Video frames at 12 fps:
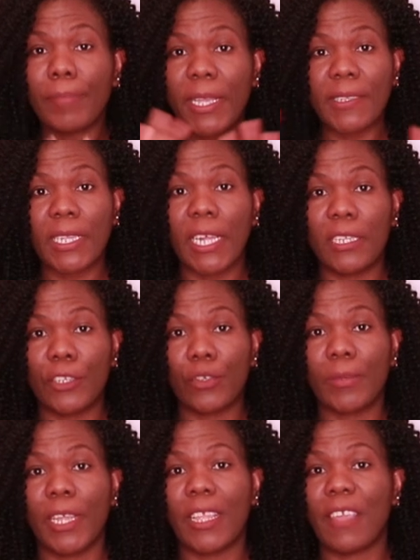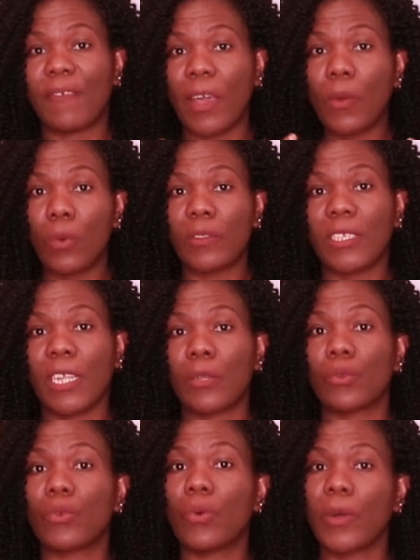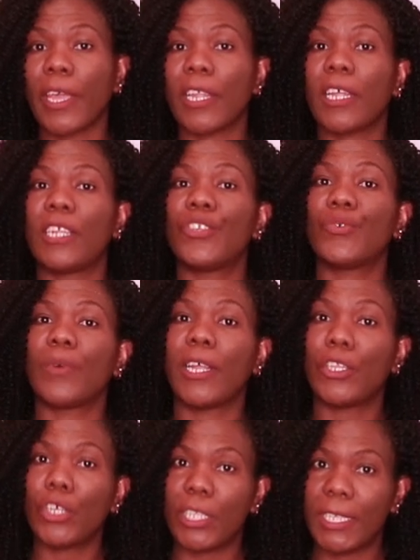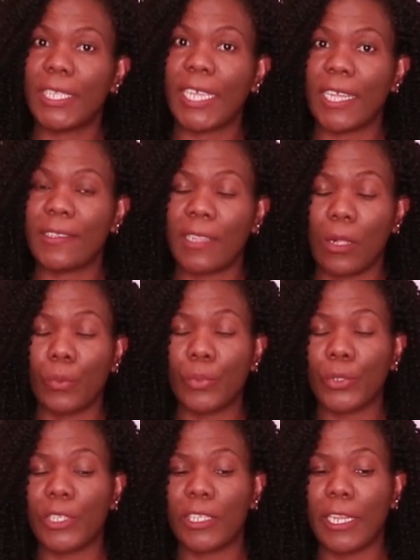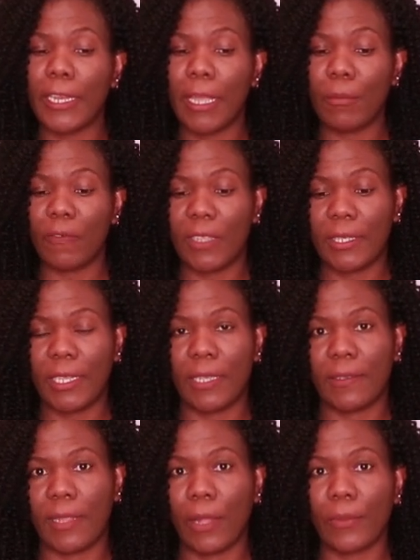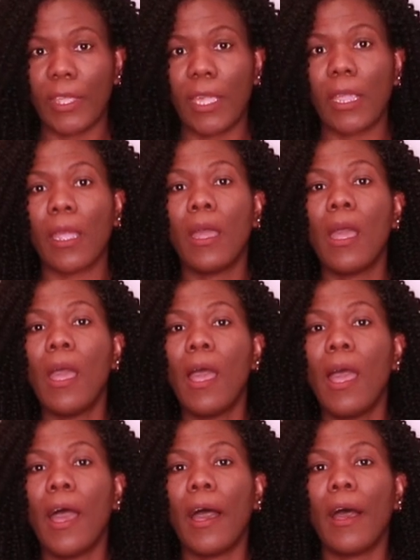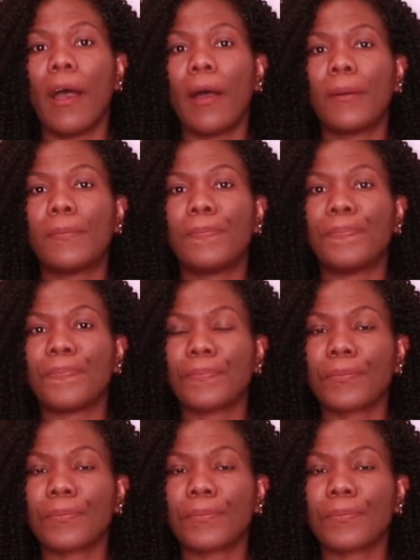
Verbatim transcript: basically told me that if I wanted, I could go ahead and do another test. I'll put the name of the test out here. Um,